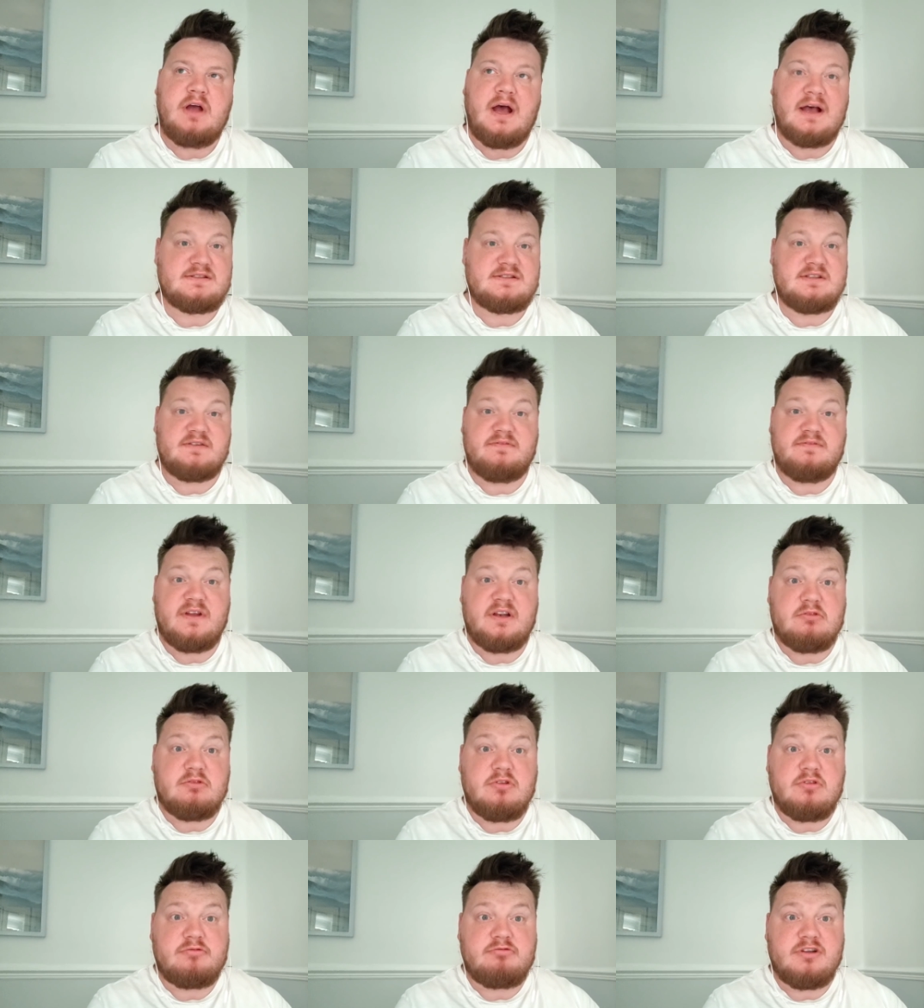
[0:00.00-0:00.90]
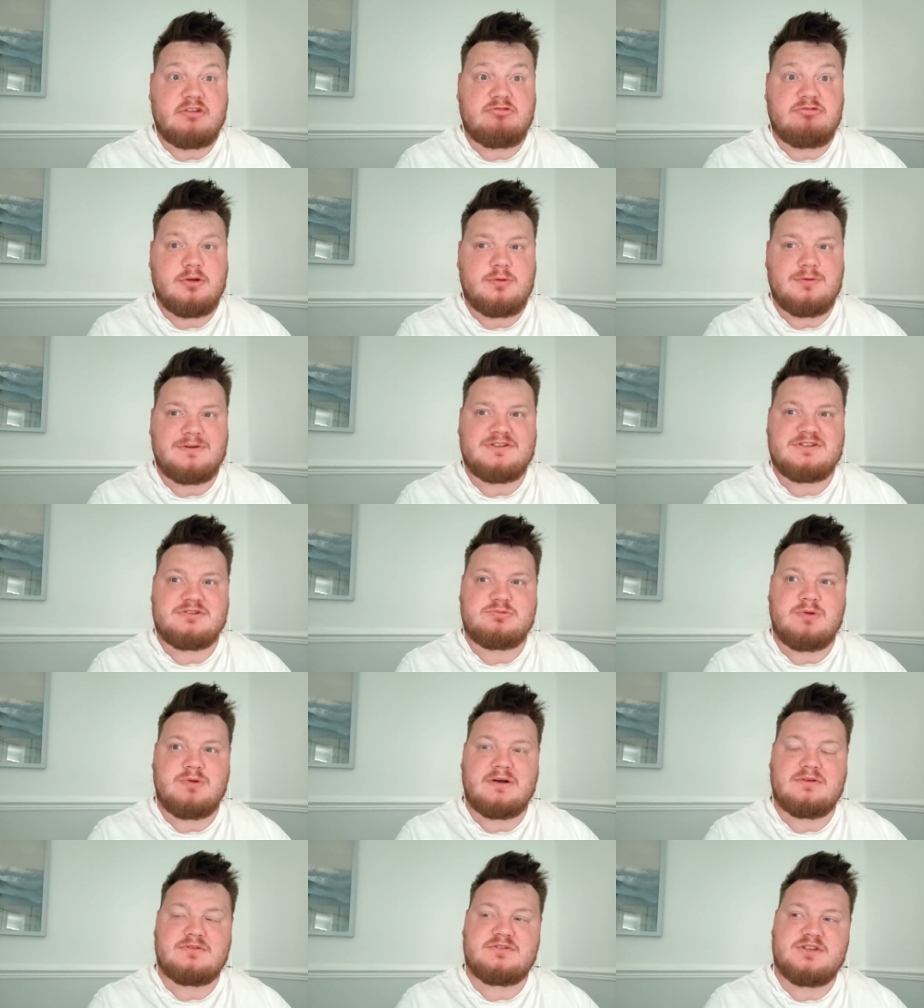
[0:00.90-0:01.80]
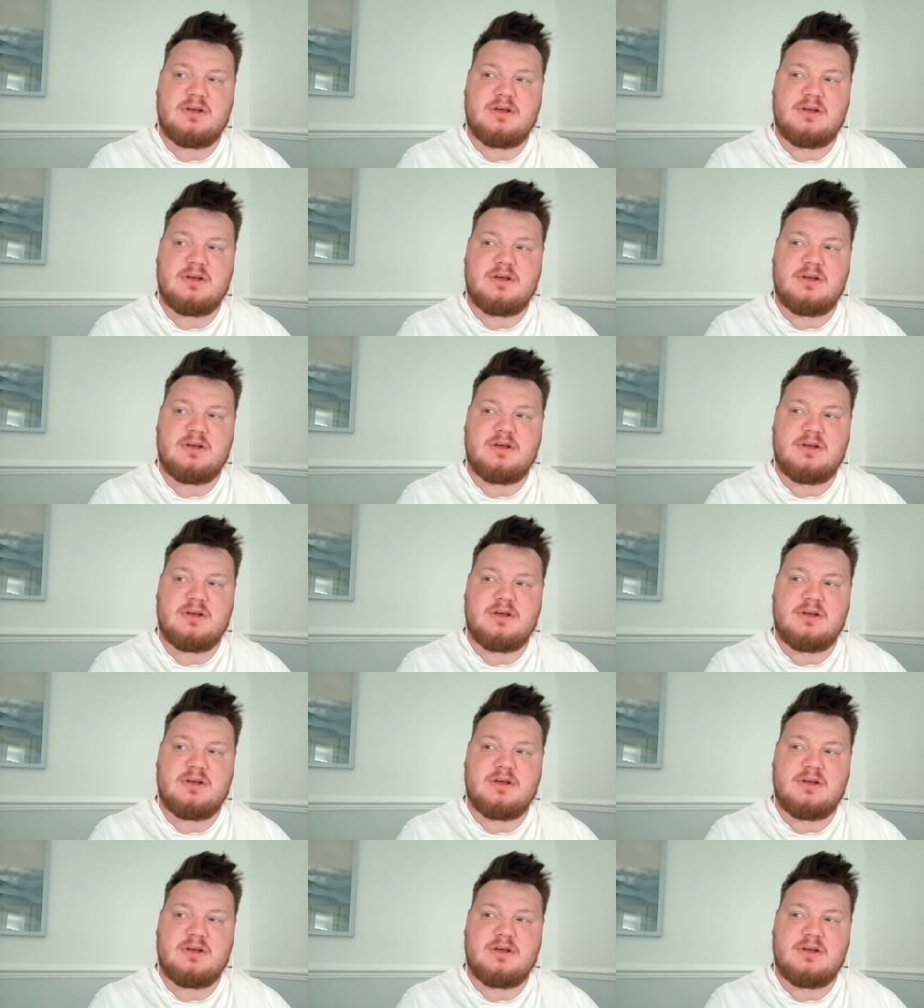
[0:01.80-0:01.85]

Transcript: Aston Villa have recruited as well.